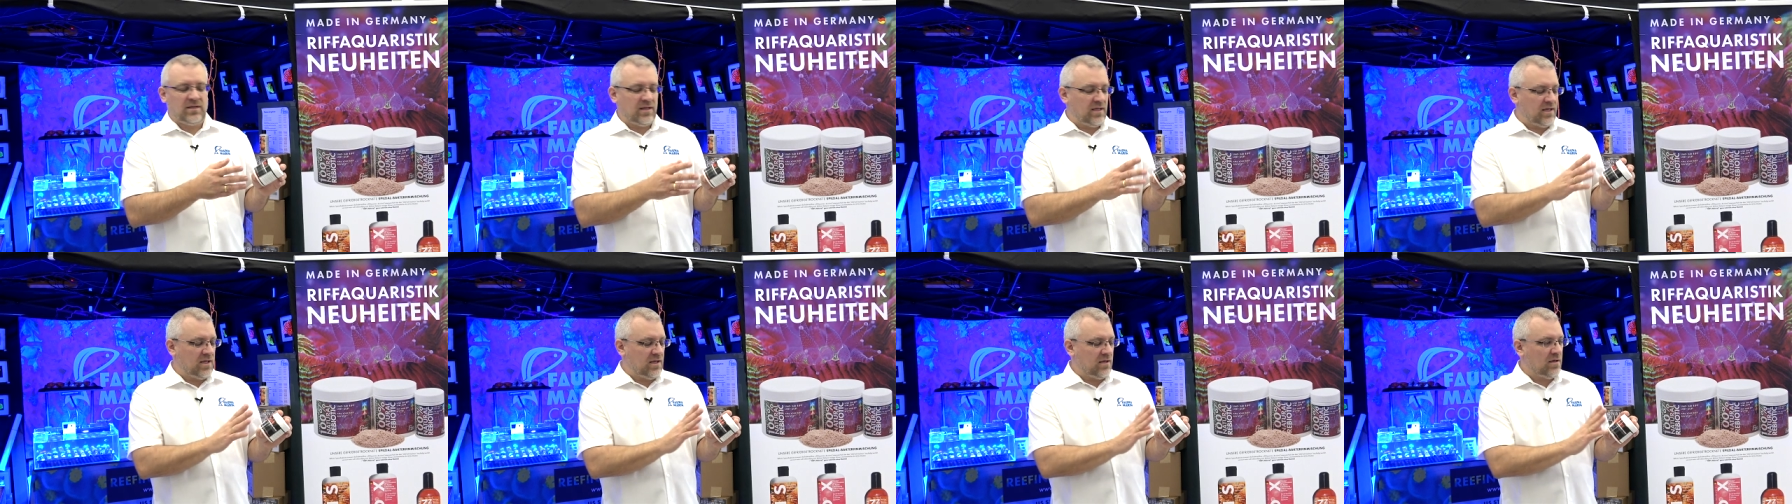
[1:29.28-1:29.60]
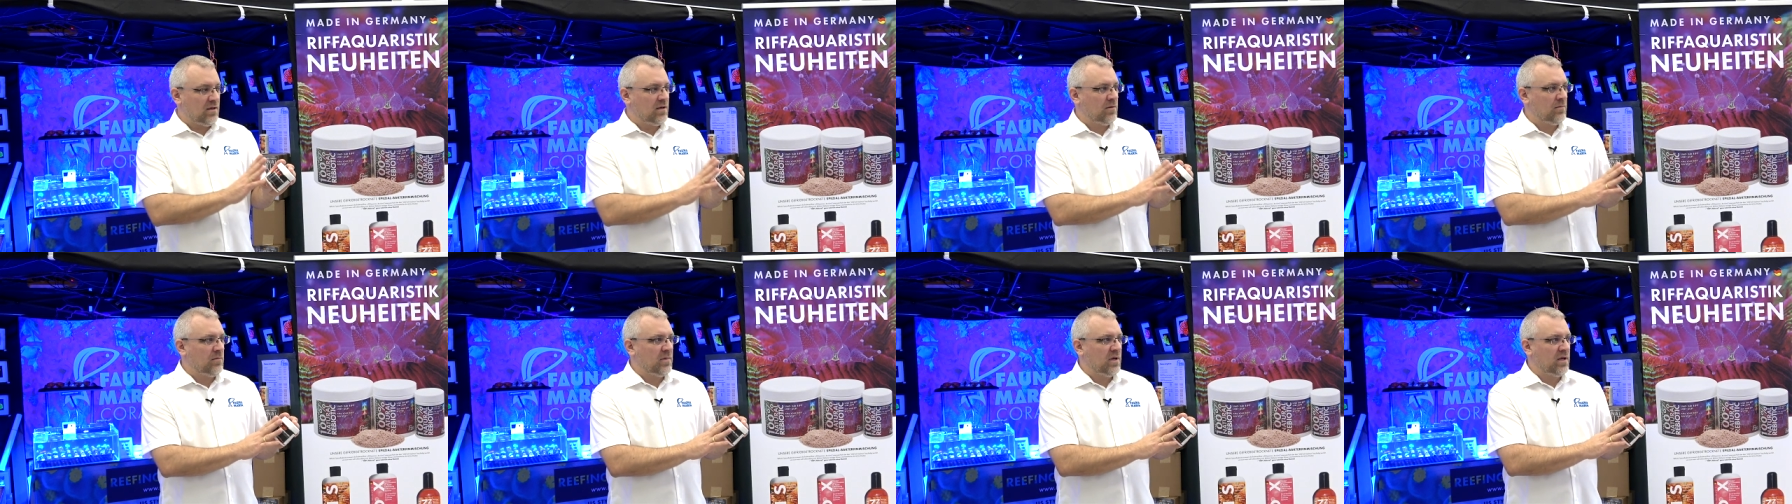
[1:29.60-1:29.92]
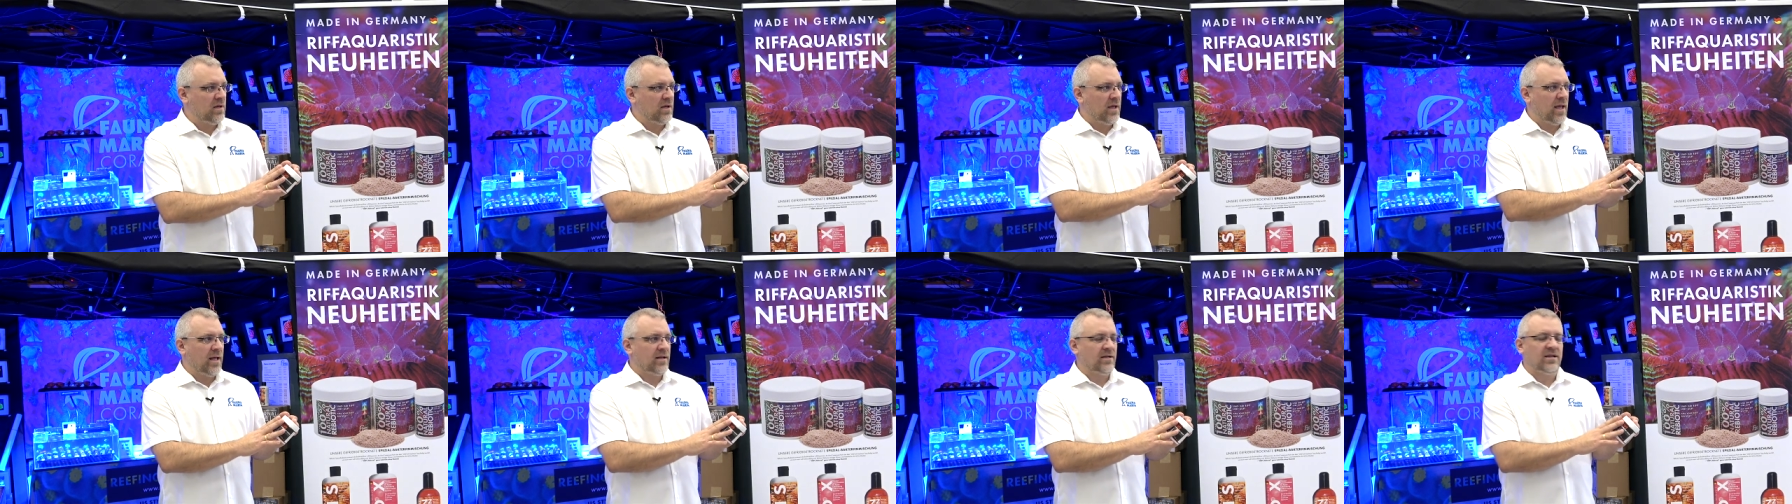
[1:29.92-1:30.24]
the,
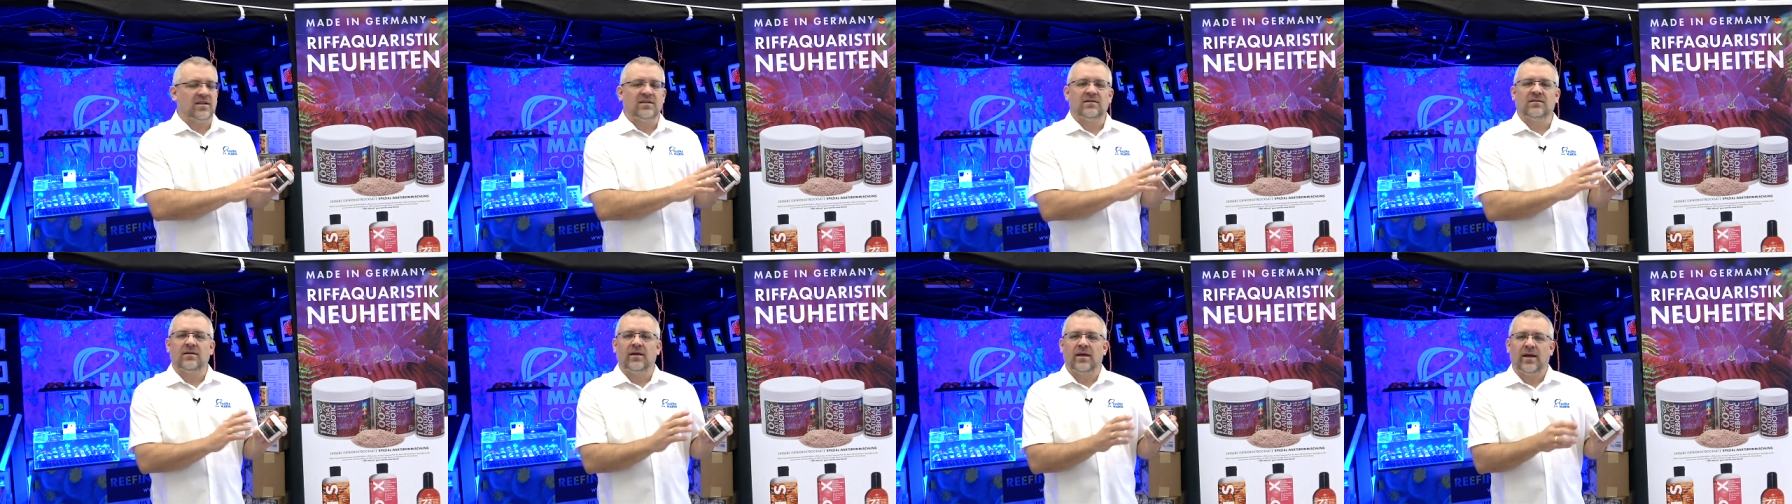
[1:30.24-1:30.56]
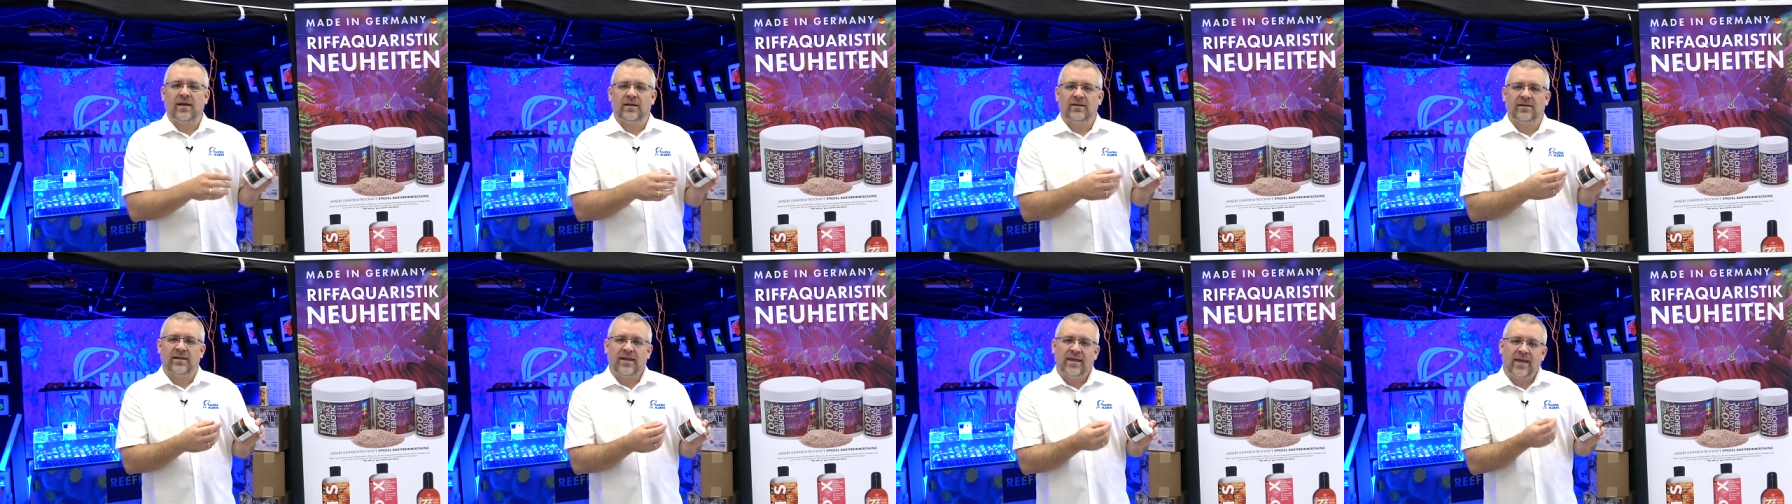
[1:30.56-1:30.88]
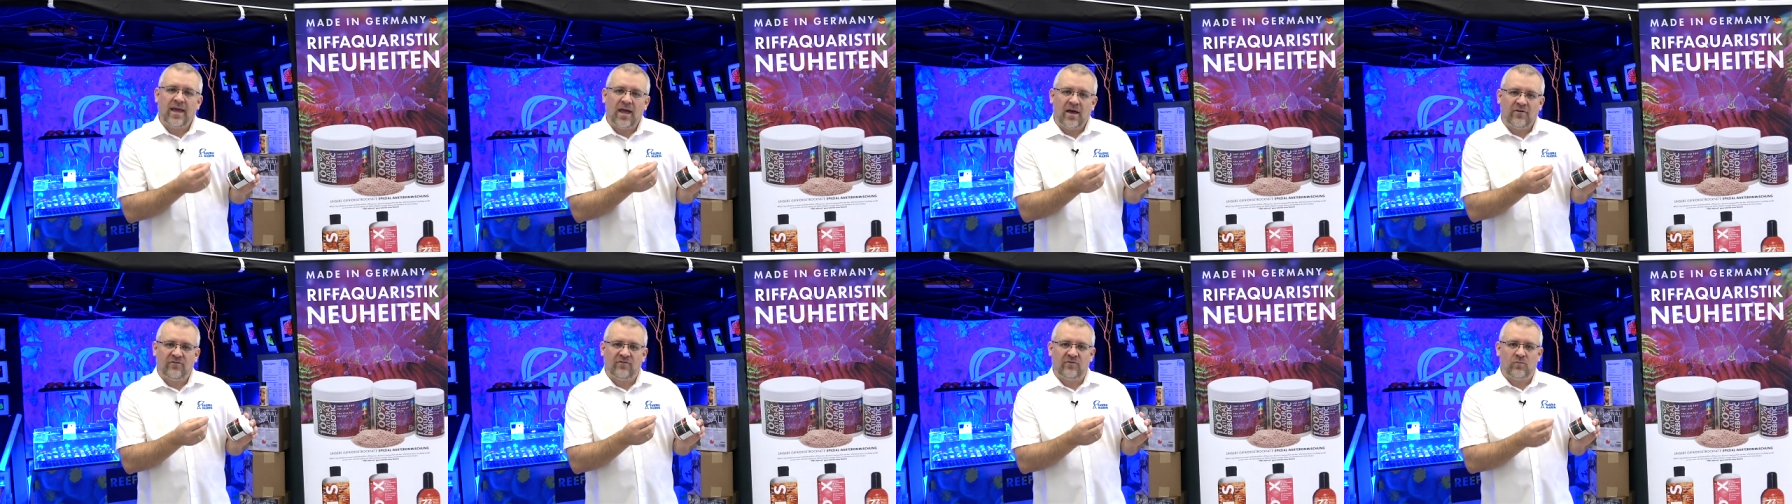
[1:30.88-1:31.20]
um, and, they, and
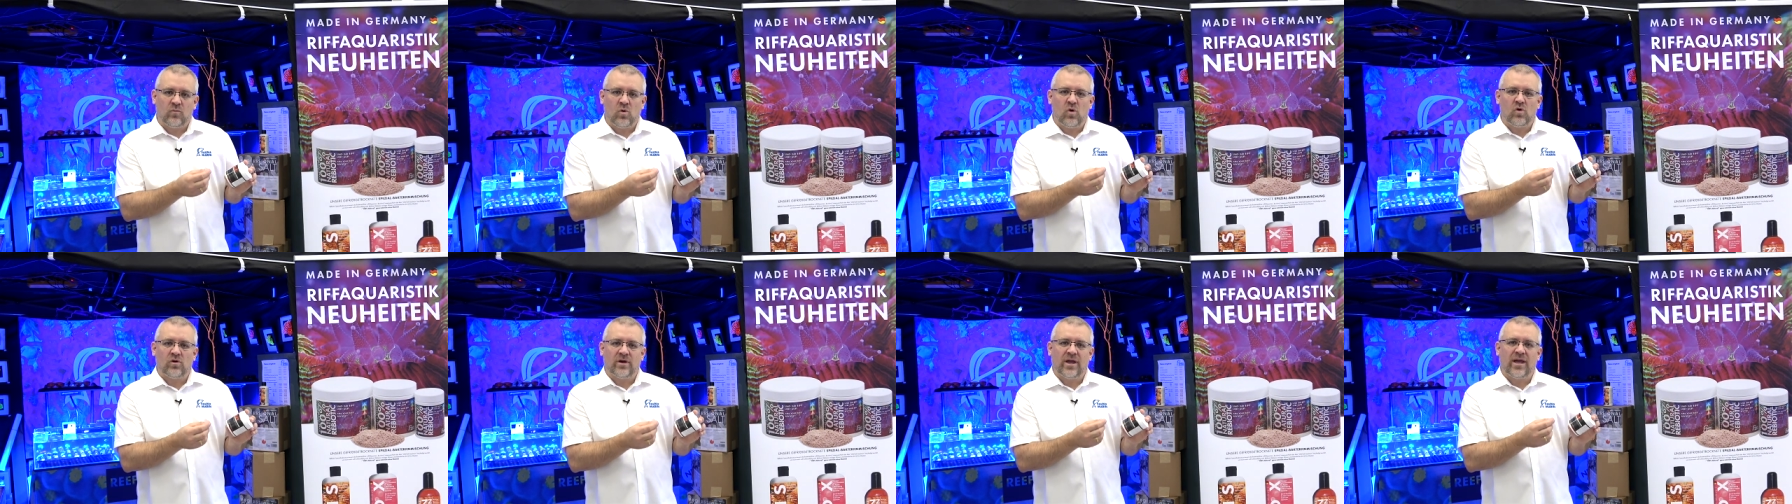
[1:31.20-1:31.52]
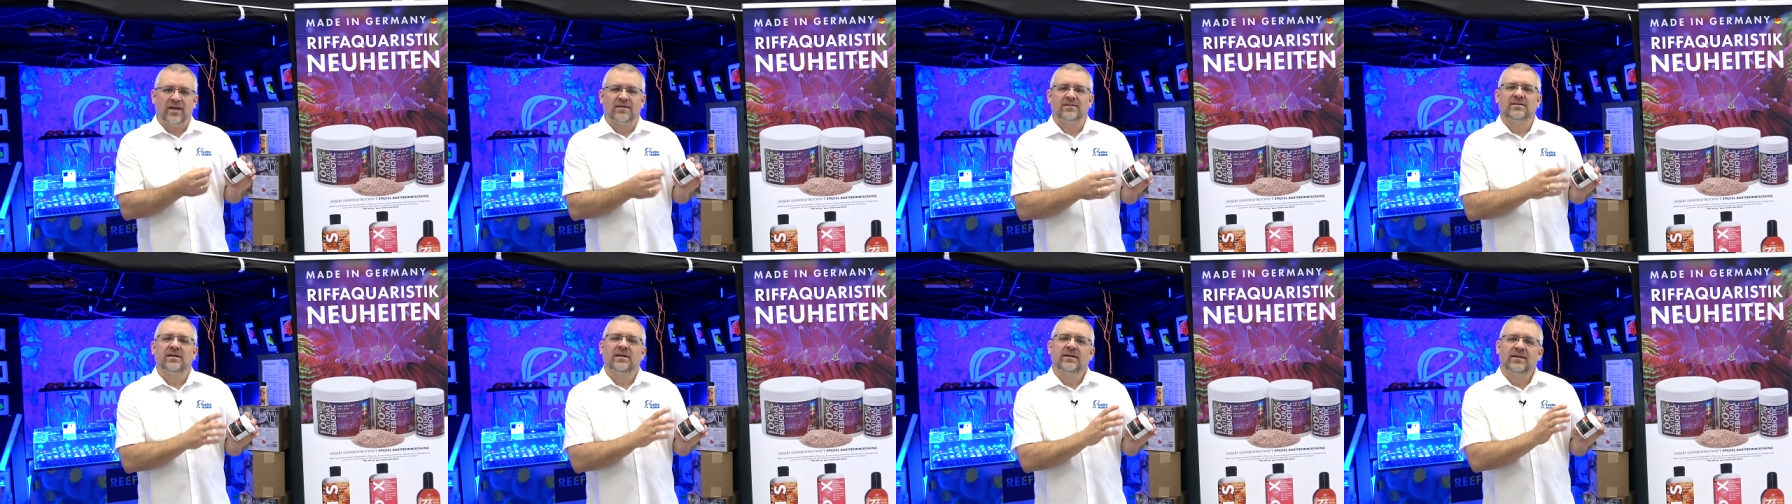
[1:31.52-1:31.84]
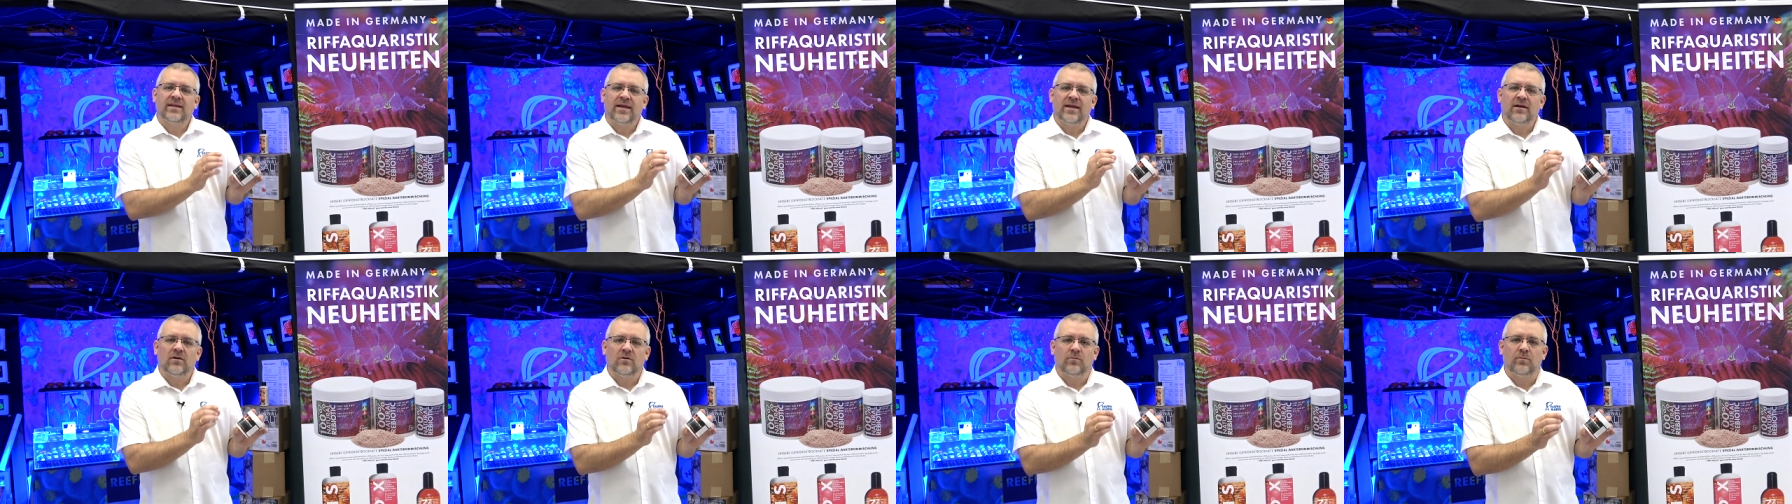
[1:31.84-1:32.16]
they have more eggs
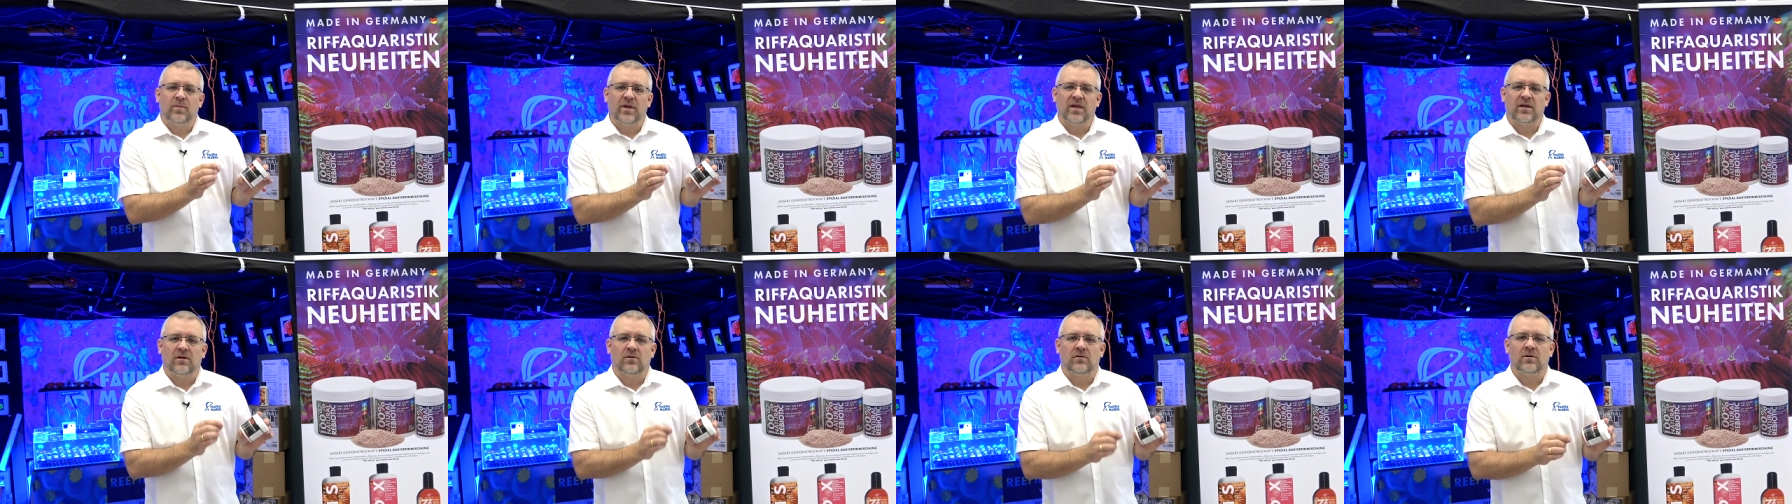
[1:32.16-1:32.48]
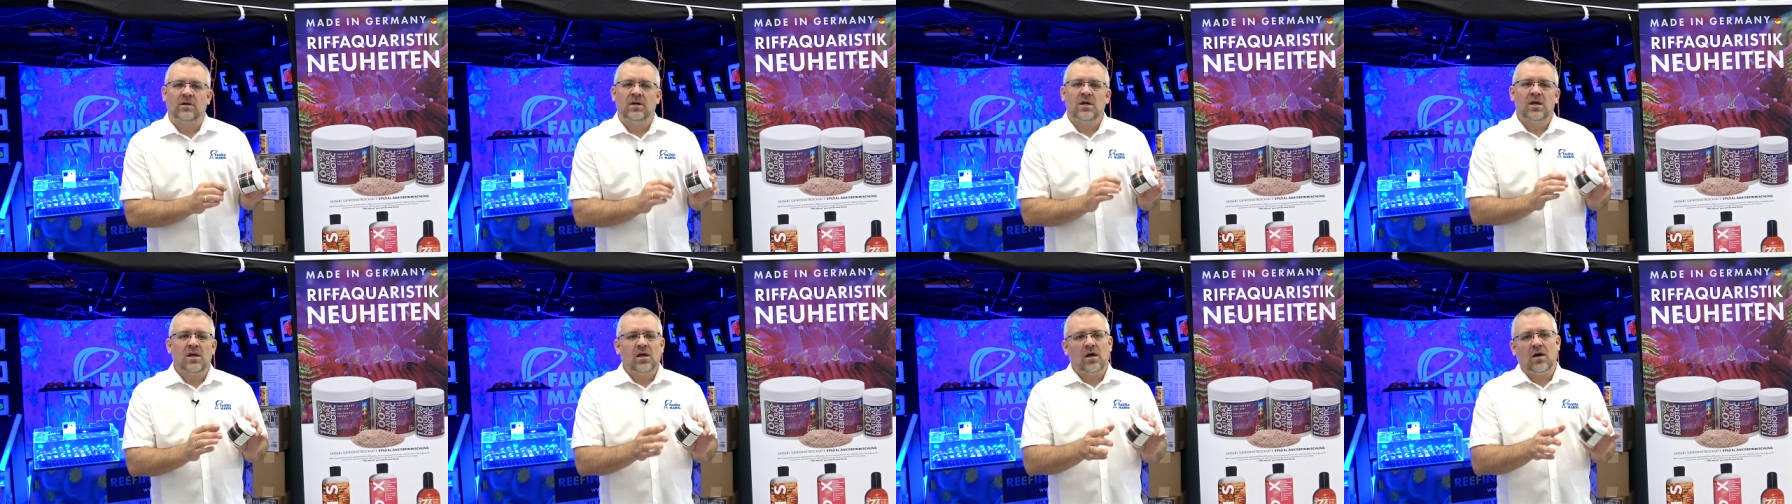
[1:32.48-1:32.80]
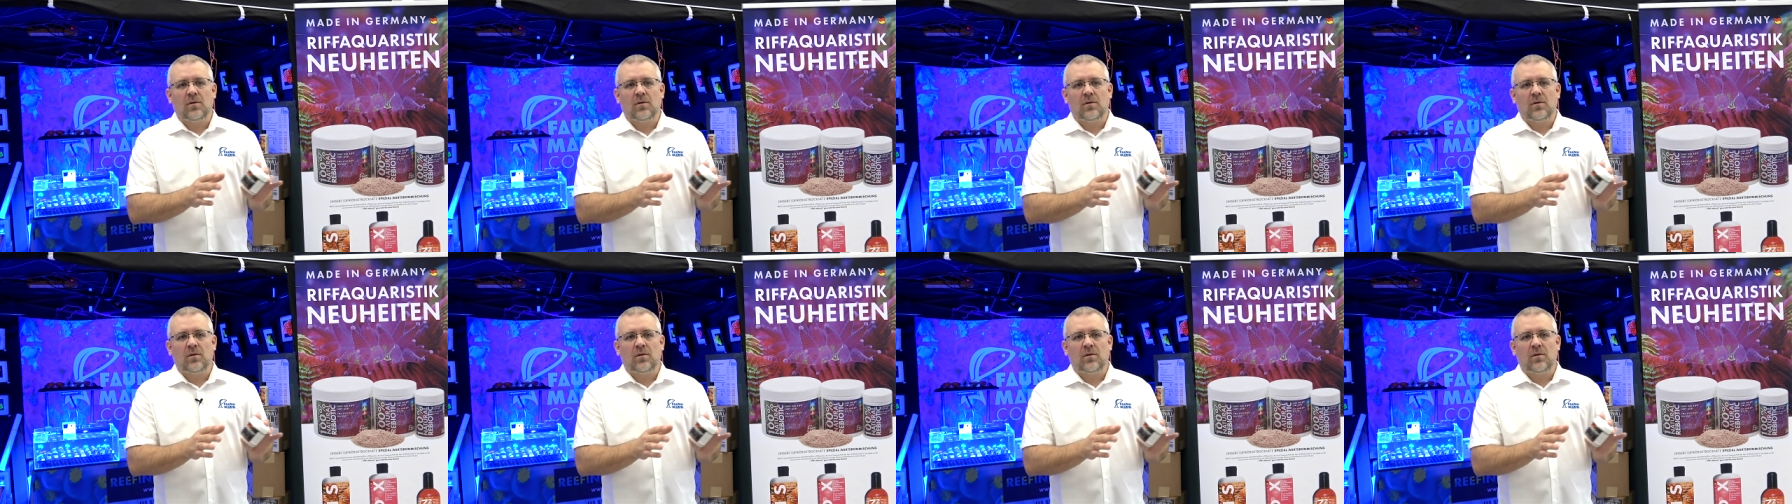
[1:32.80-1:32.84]
and they are bigger,